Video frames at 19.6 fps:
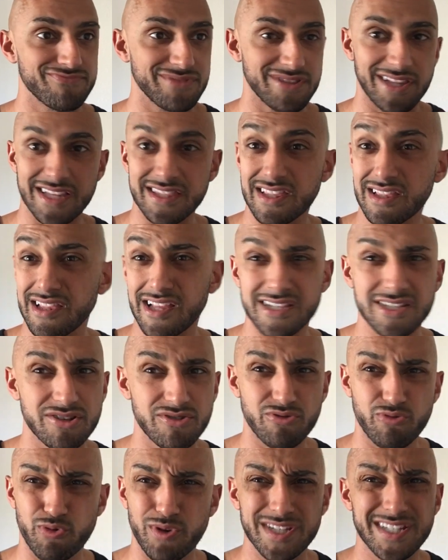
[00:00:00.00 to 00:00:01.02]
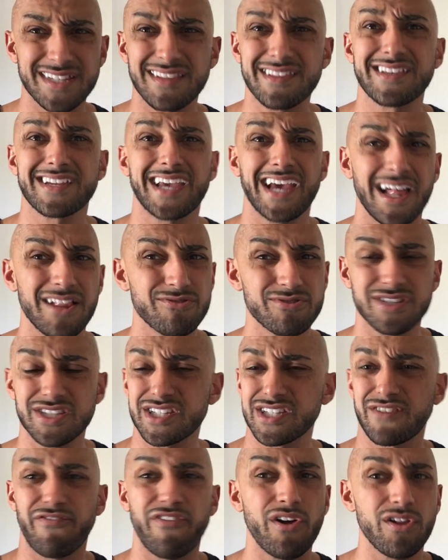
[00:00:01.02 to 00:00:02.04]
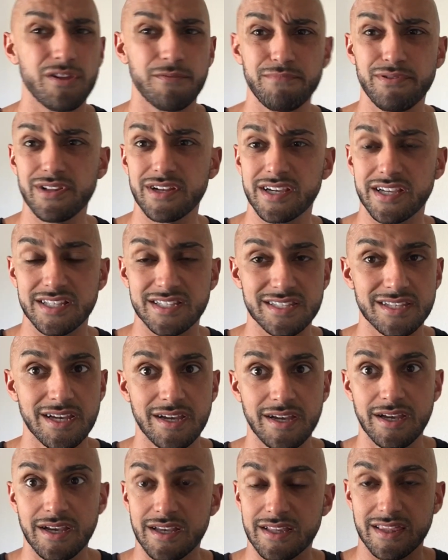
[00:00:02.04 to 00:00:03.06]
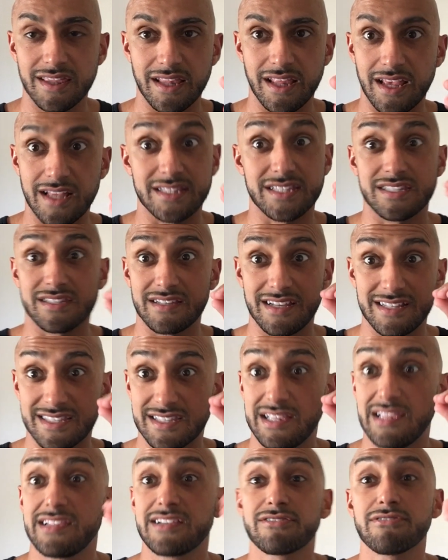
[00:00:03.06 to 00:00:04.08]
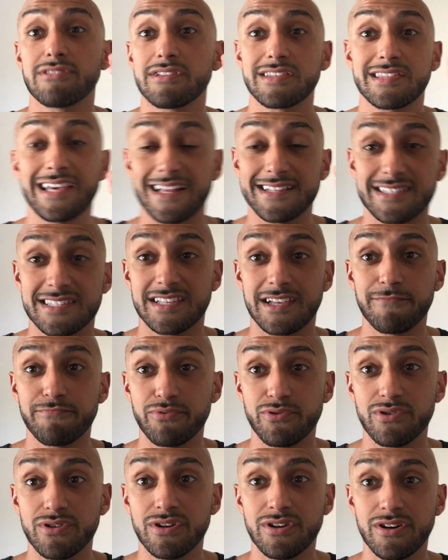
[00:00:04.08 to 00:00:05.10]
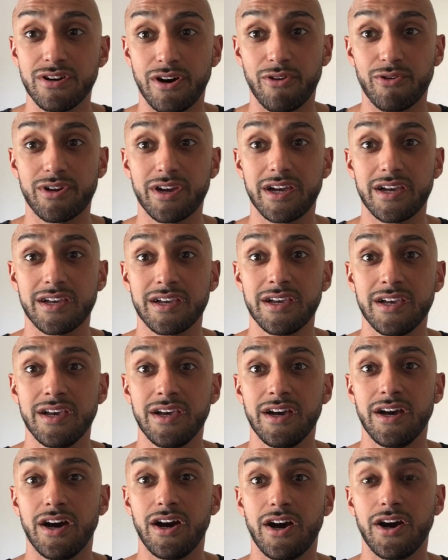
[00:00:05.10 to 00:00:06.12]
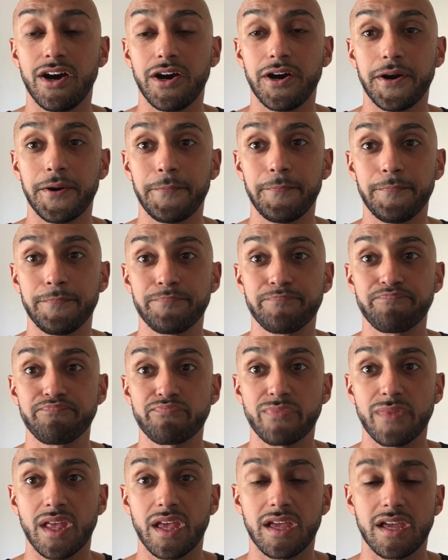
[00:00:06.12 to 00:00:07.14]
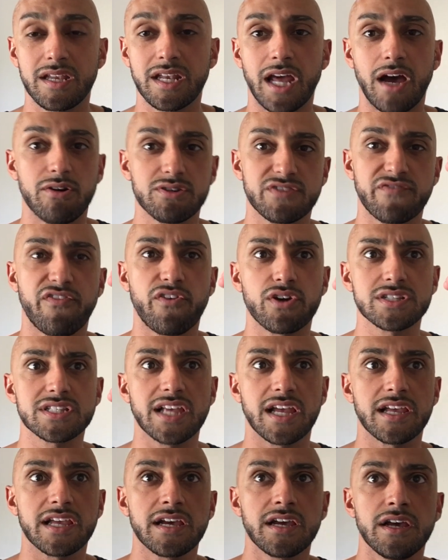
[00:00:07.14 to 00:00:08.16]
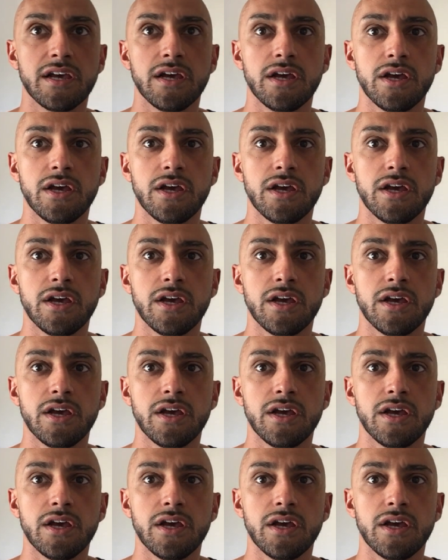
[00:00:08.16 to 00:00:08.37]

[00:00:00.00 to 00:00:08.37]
let the rest of the calories just fall in place. It's literally that simple, okay? Now, as far as like